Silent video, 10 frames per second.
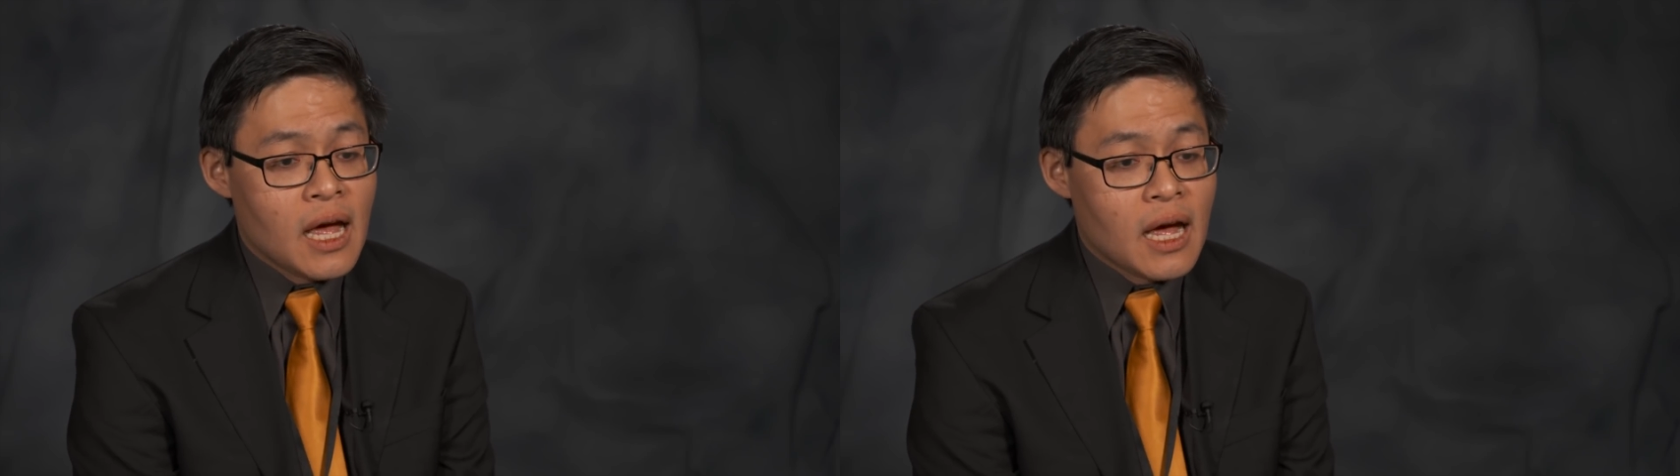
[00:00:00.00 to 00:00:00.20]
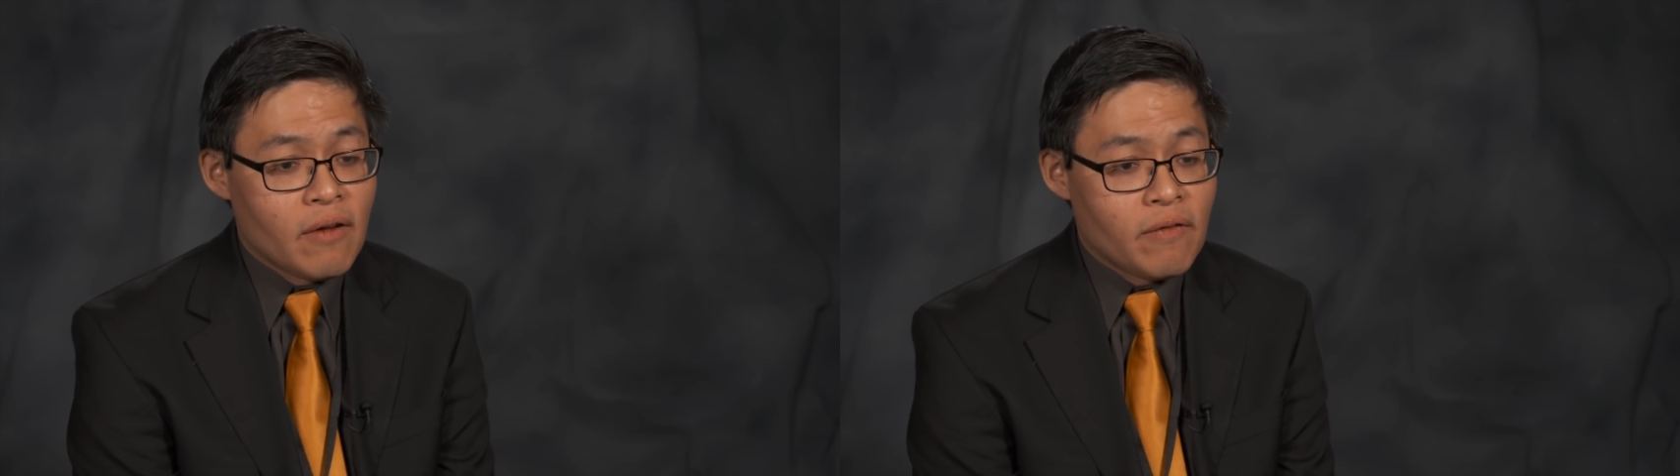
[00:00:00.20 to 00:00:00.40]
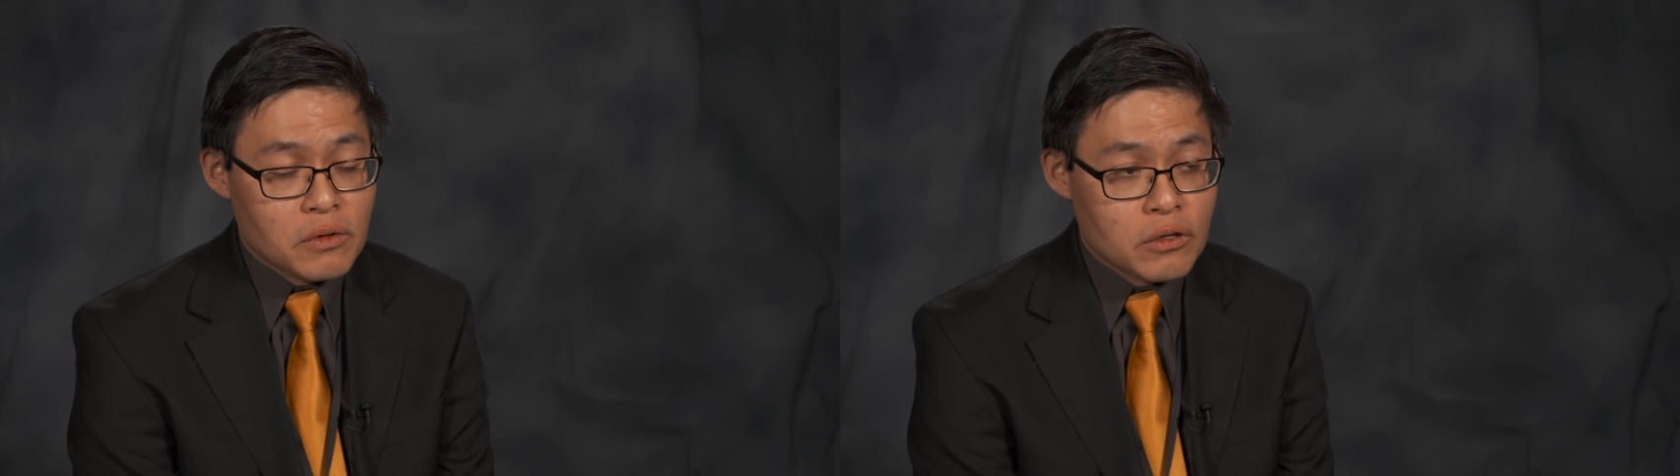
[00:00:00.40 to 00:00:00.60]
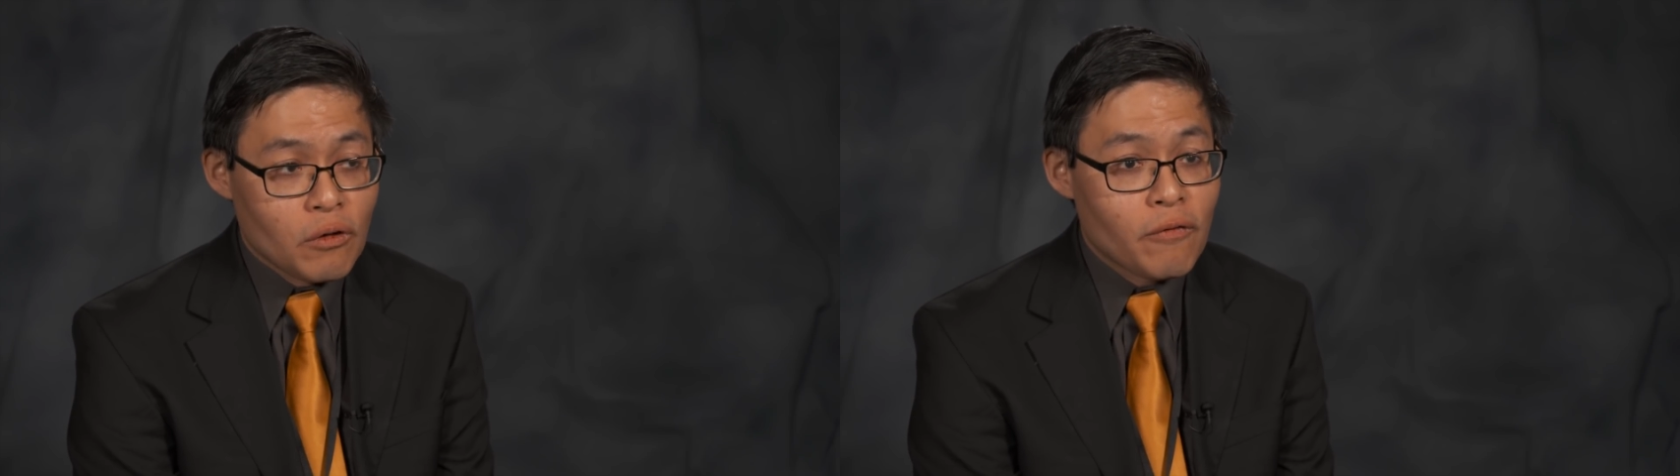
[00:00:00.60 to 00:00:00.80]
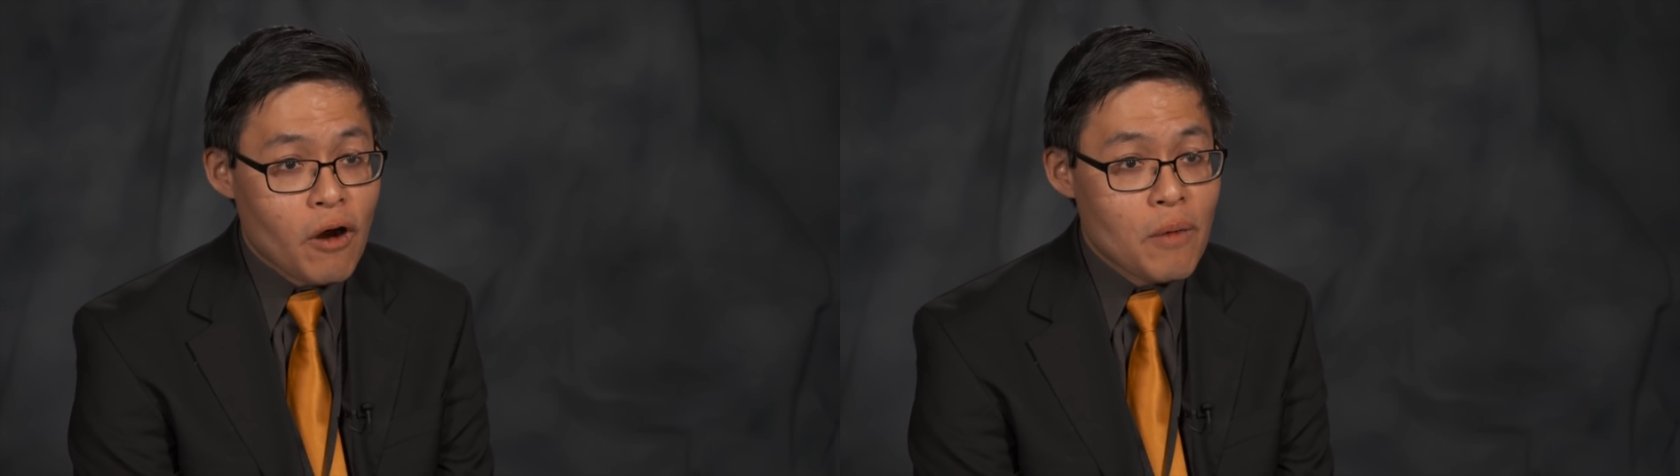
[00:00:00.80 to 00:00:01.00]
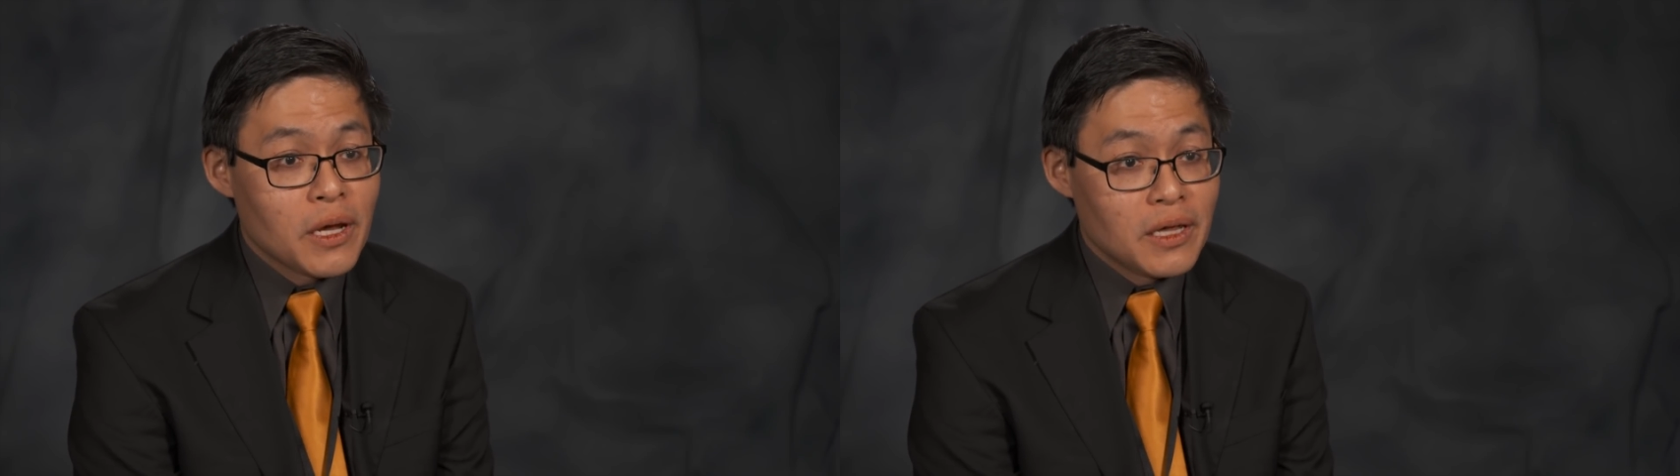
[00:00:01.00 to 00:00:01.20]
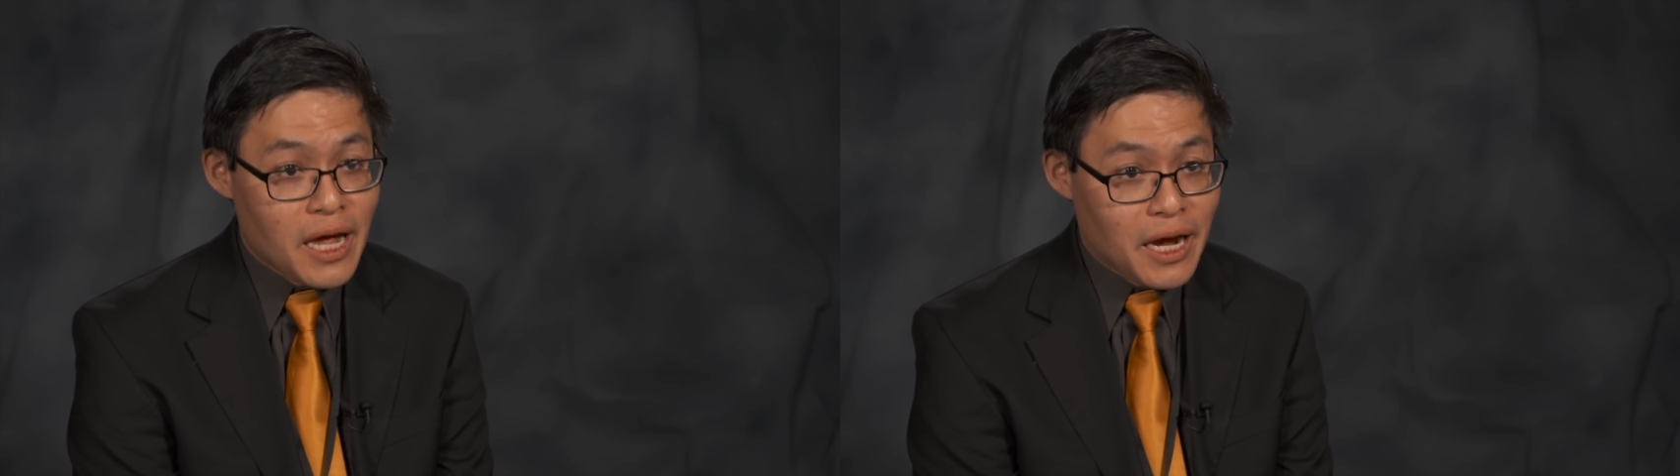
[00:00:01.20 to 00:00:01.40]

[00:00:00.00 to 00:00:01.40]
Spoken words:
have so far been